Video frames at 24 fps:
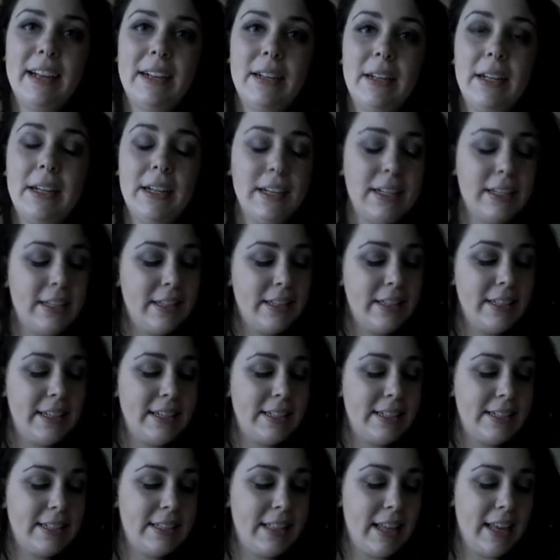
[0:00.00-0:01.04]

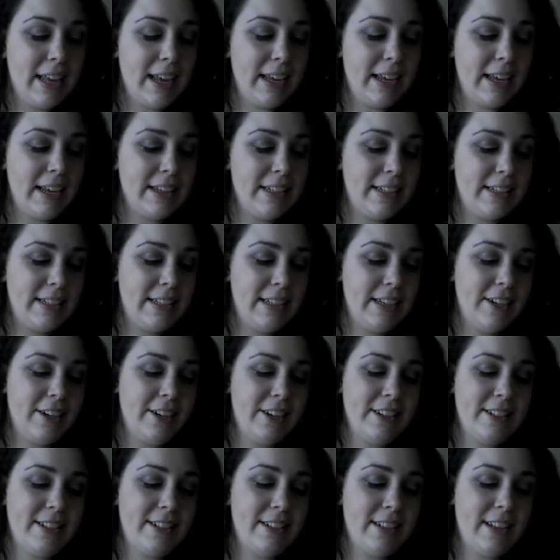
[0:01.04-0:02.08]
this thing is
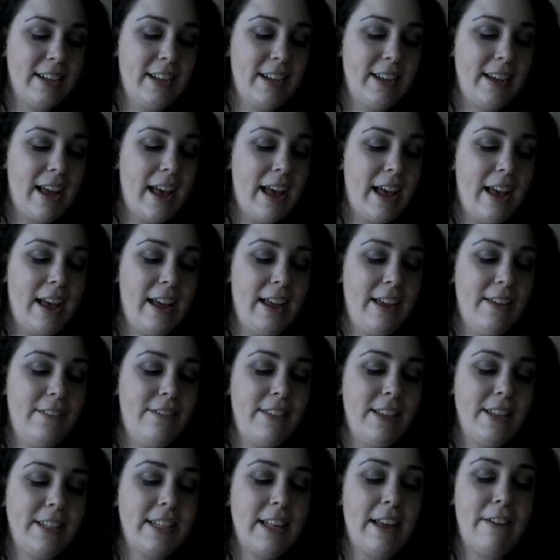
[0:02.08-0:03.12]
seriously, if
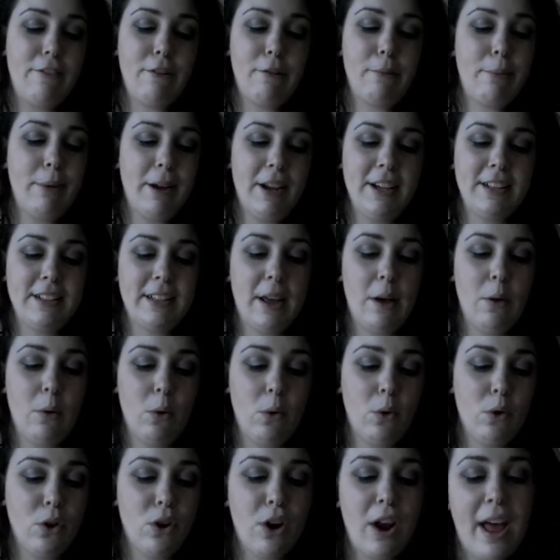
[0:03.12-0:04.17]
this ever breaks, I will
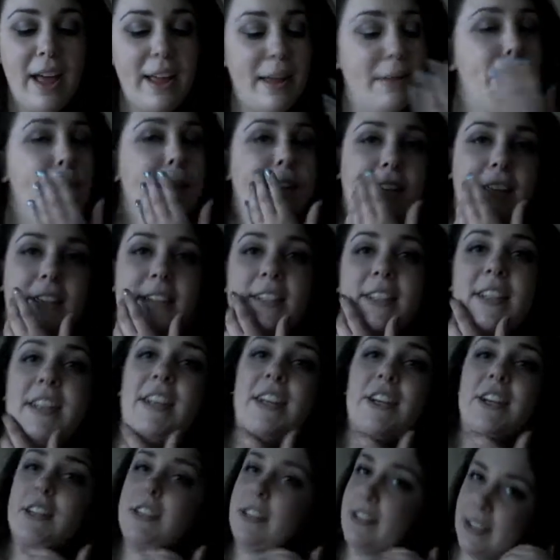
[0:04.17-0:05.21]
cry a million
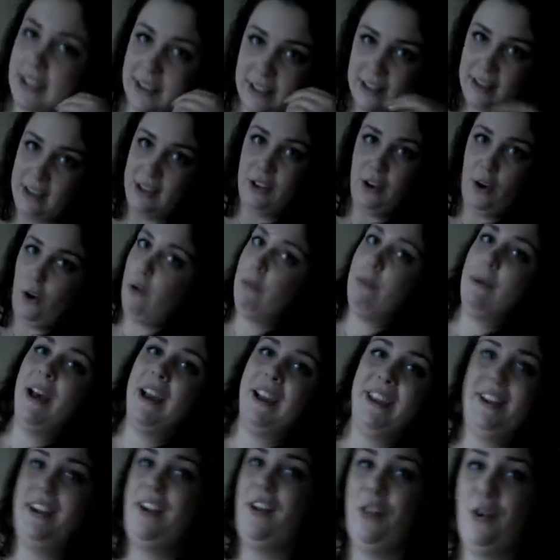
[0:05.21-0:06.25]
tears and then go buy
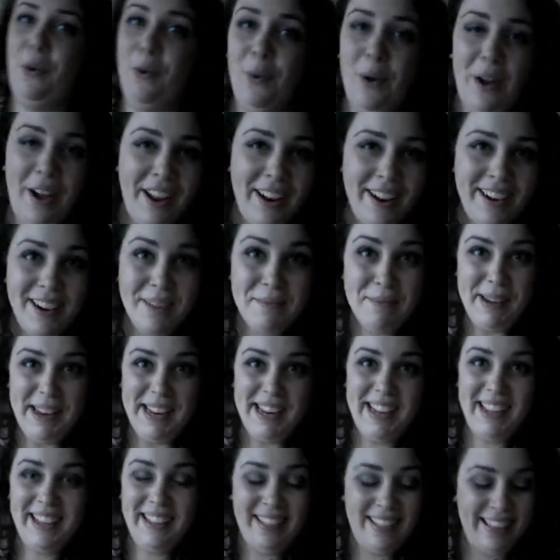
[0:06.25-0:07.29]
another one
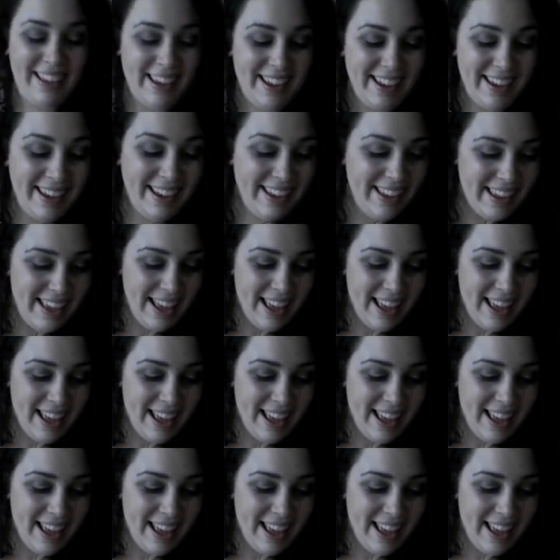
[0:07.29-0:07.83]
immediately.